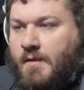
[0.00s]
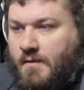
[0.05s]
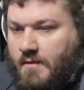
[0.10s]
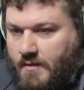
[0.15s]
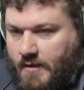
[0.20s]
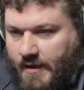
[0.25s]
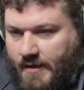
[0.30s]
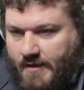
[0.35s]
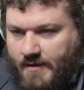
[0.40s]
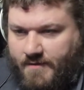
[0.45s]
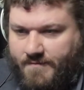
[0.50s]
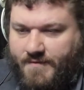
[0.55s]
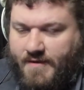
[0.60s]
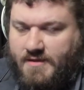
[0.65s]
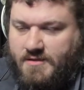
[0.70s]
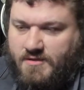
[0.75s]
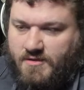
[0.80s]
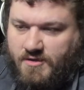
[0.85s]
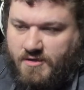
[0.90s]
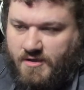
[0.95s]
Lighting
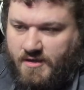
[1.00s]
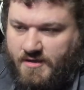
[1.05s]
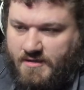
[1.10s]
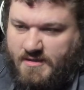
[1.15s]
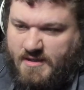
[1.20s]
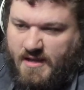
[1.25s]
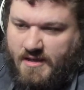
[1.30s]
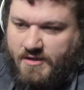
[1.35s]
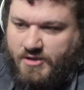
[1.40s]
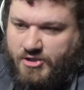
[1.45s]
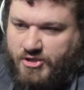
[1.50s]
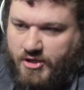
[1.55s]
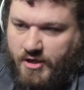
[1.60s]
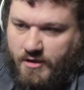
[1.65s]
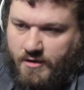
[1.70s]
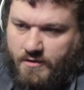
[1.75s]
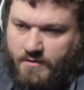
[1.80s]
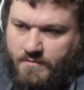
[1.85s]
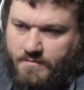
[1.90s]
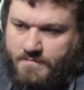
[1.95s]
effects look good on the side of the
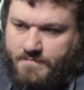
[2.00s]
shuttle.